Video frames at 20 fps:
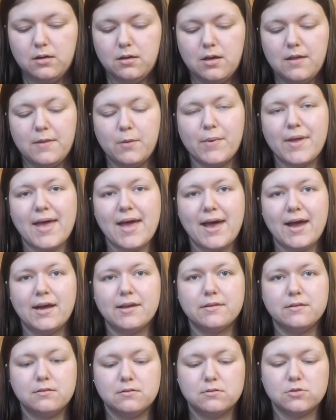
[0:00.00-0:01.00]
And then we
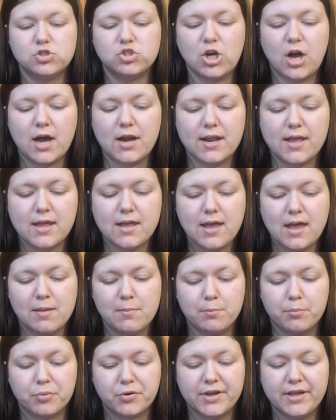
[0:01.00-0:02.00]
had Johnny
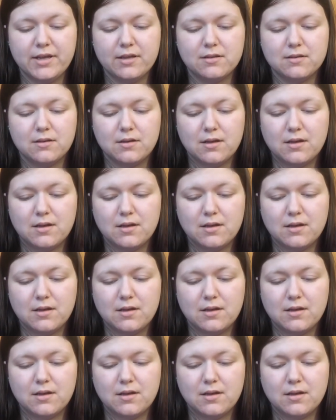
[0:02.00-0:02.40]
and Britt.